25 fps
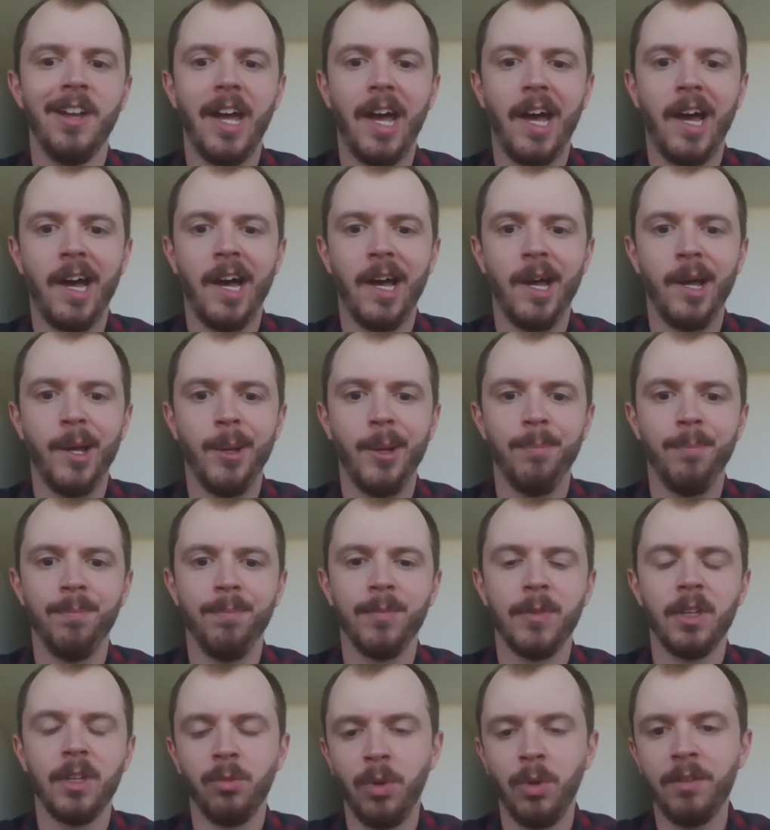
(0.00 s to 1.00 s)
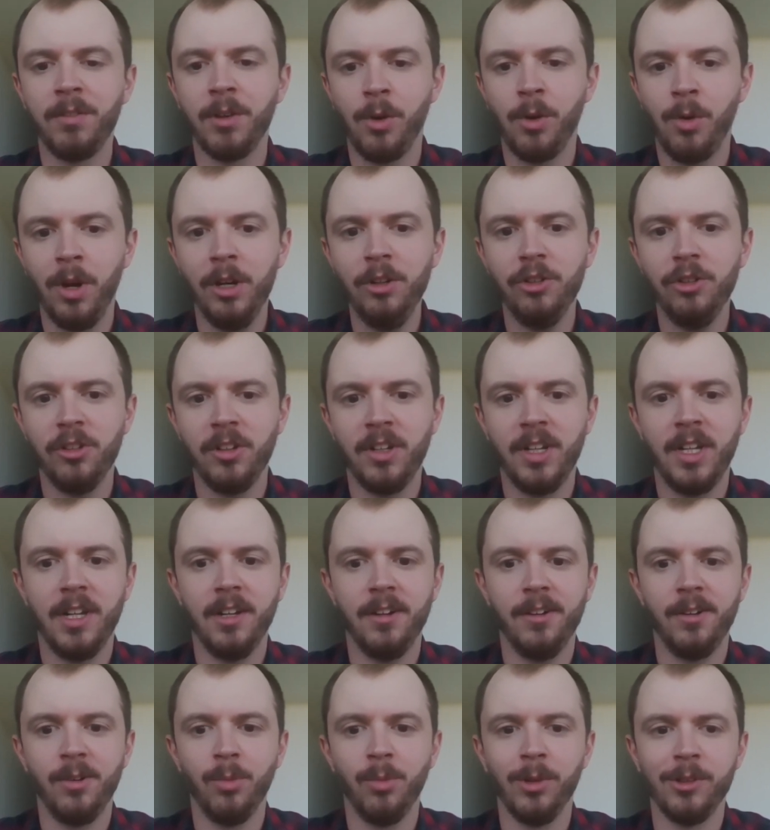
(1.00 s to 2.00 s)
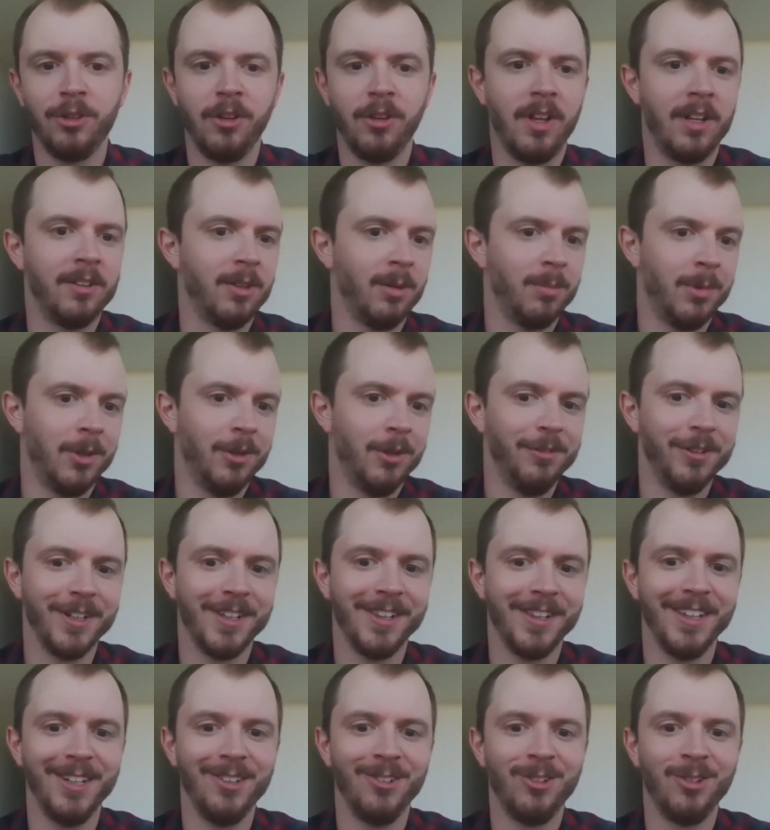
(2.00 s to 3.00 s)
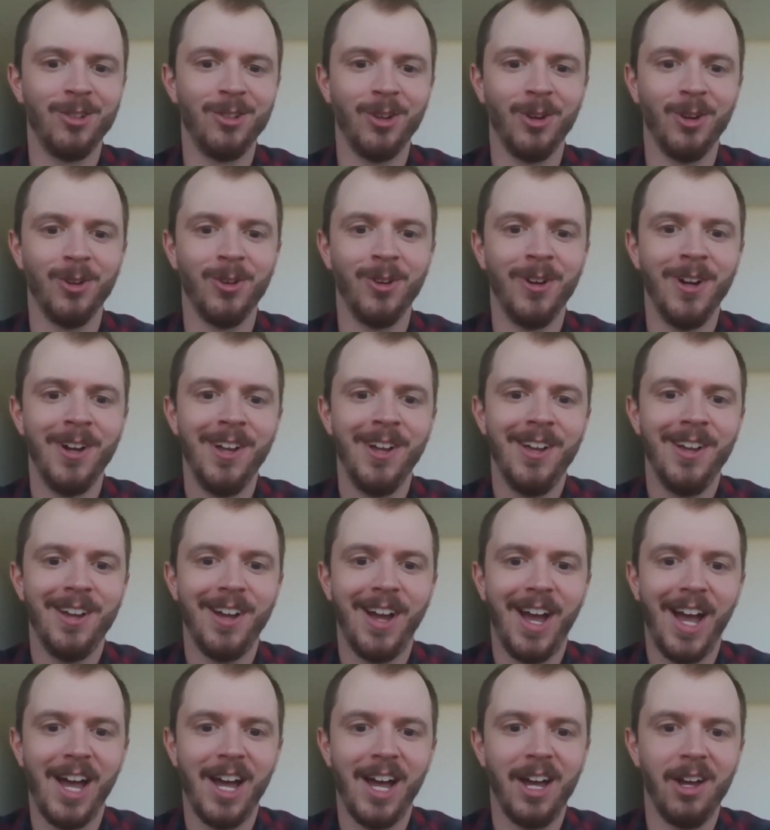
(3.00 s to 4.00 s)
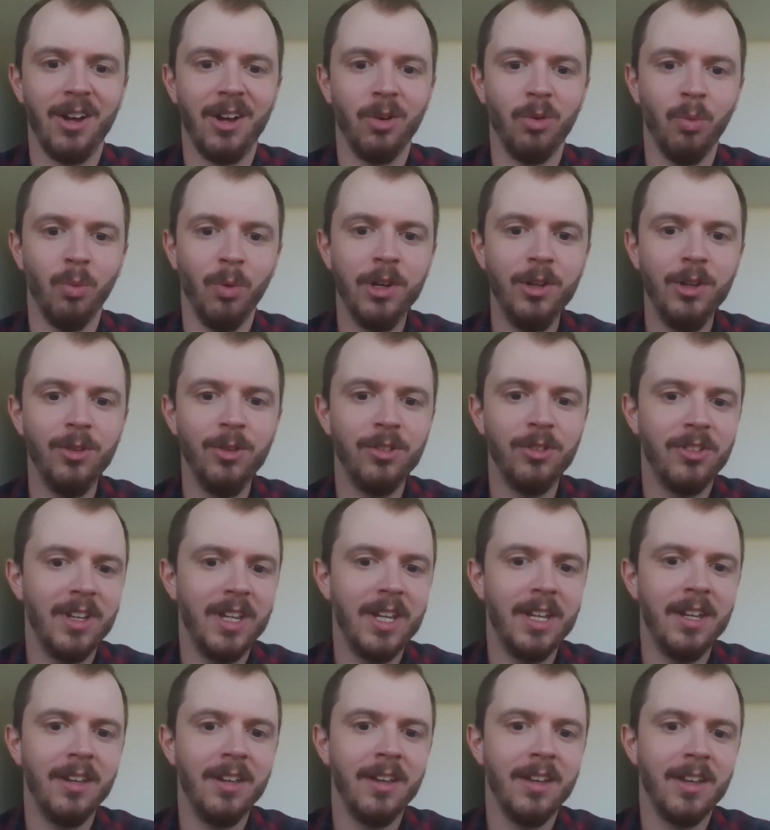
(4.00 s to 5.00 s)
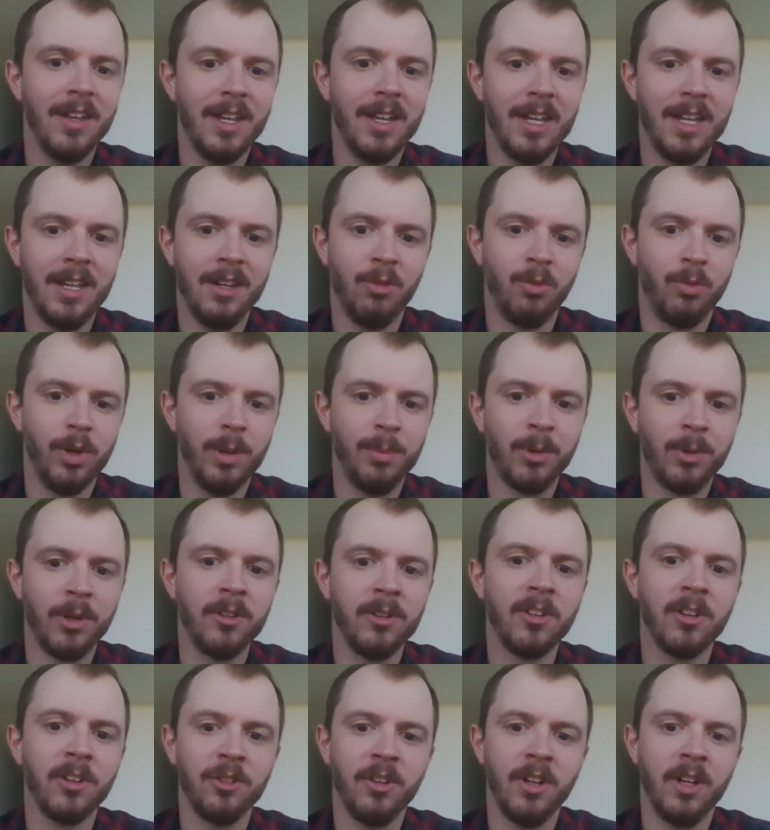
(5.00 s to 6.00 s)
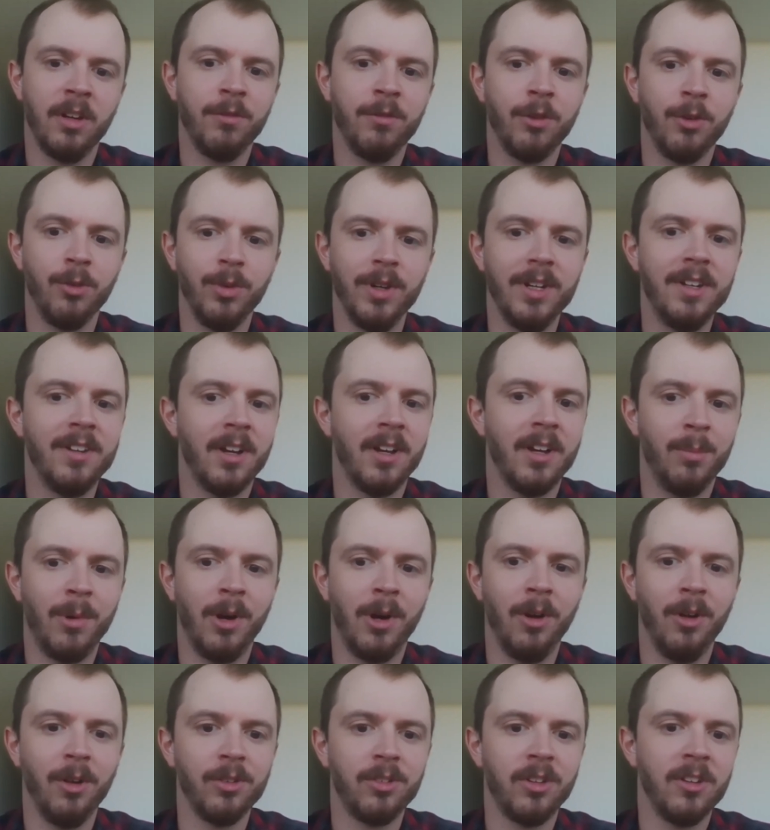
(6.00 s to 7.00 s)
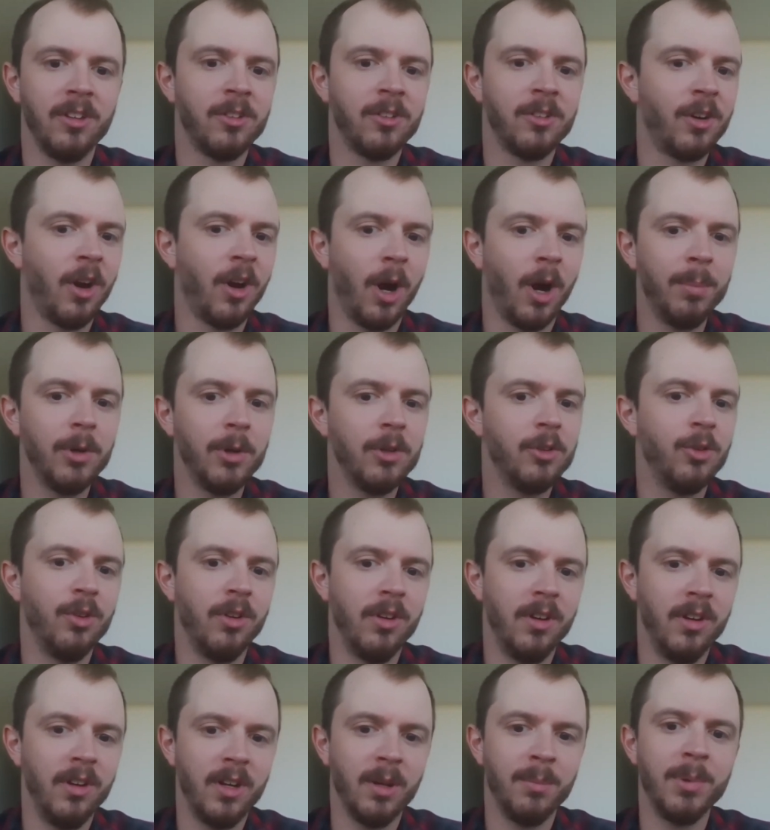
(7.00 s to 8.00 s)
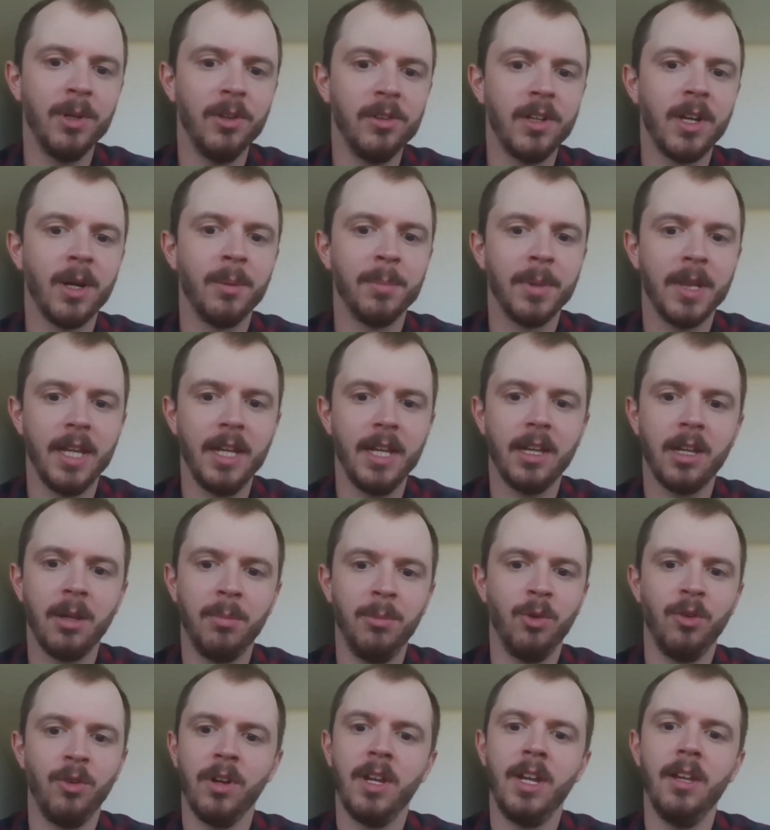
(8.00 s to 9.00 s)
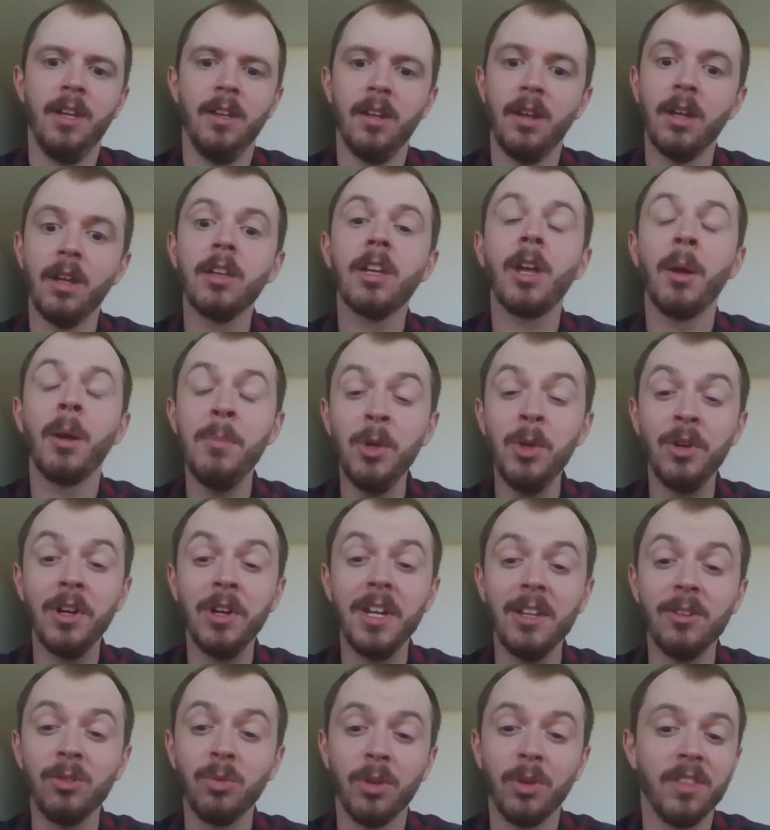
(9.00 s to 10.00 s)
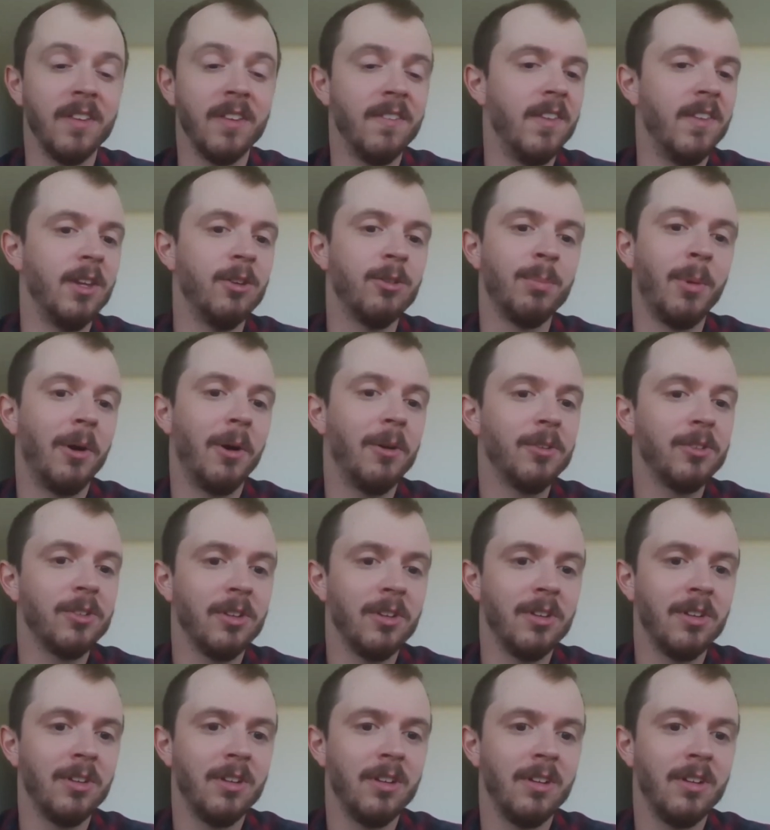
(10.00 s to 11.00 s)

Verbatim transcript: Um, we have a question here which lines up perfectly. So uh, what do you see in repositioning for retail malls? Is there an opportunity to build complete communi- communities within these malls?